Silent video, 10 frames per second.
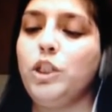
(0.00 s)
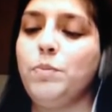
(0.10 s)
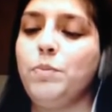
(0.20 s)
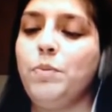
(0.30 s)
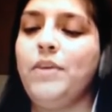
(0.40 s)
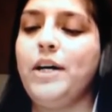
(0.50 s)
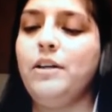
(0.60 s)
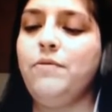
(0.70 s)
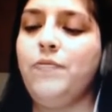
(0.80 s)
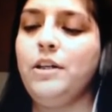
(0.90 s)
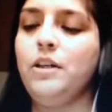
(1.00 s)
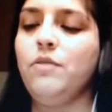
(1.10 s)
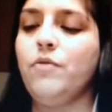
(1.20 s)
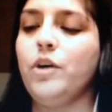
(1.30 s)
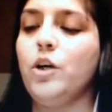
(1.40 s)
which provided
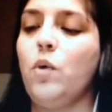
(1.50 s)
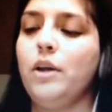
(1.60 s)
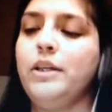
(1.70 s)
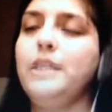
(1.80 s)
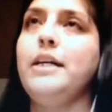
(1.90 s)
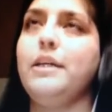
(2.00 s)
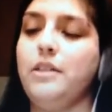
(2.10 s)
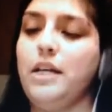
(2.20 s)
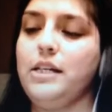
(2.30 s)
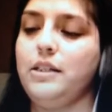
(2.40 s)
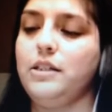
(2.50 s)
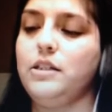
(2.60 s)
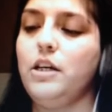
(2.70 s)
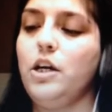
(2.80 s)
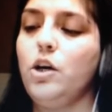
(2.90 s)
funding for equality test
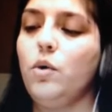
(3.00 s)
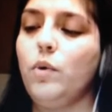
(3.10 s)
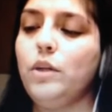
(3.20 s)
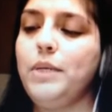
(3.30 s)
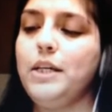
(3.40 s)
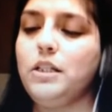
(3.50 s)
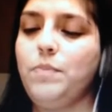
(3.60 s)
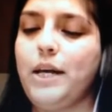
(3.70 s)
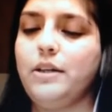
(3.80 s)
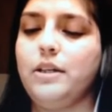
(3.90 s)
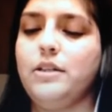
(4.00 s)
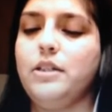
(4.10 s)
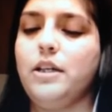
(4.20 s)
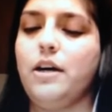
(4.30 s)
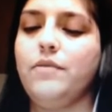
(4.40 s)
cases, will be expanded
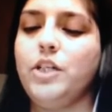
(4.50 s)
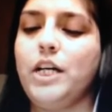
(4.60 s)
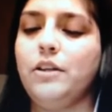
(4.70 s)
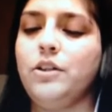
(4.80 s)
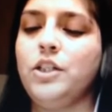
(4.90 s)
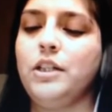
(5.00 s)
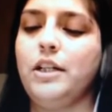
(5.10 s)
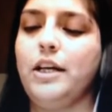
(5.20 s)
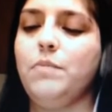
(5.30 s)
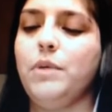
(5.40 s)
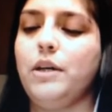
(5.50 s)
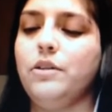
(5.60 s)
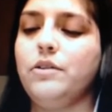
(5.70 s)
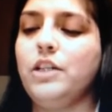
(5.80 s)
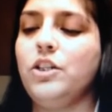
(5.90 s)
to cover challenges claimed
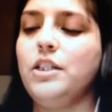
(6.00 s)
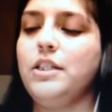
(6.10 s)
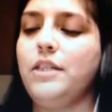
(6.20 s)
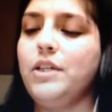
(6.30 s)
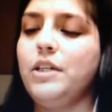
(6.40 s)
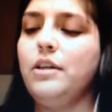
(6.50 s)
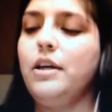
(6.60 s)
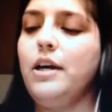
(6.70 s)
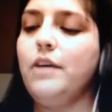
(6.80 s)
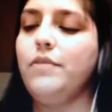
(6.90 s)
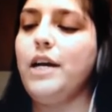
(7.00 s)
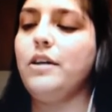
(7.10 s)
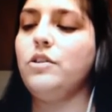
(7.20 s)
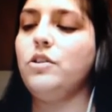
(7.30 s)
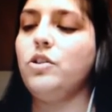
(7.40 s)
under Section 7 of
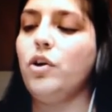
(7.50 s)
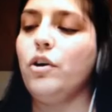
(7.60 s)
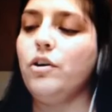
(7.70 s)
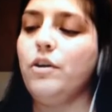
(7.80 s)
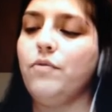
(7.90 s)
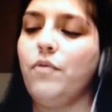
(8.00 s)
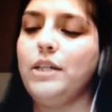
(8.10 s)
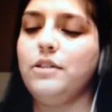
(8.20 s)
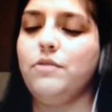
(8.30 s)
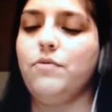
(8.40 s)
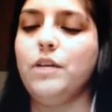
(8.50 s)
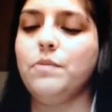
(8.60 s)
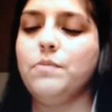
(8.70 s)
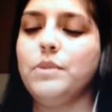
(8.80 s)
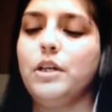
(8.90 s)
Canada's Charter of Rights and
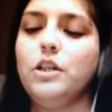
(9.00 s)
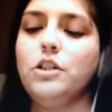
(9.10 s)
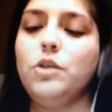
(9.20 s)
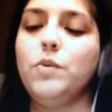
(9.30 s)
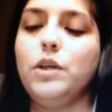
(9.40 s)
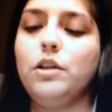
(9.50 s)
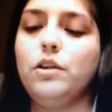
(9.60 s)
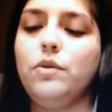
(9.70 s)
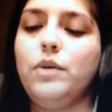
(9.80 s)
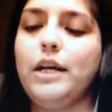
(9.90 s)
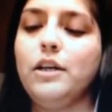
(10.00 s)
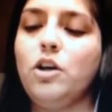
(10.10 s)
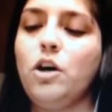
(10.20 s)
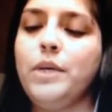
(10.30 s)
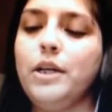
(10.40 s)
Freedoms to include
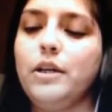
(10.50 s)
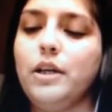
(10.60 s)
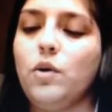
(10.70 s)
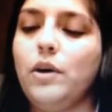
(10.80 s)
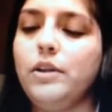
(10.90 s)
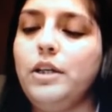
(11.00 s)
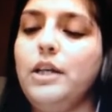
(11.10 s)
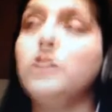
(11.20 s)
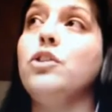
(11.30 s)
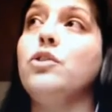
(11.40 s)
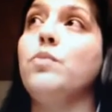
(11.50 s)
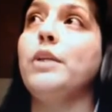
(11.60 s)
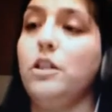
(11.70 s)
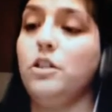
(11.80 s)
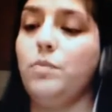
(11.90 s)
economic equality issues
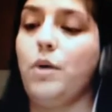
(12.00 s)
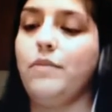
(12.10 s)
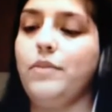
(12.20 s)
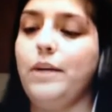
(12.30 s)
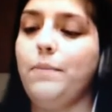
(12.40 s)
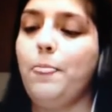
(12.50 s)
related to poverty.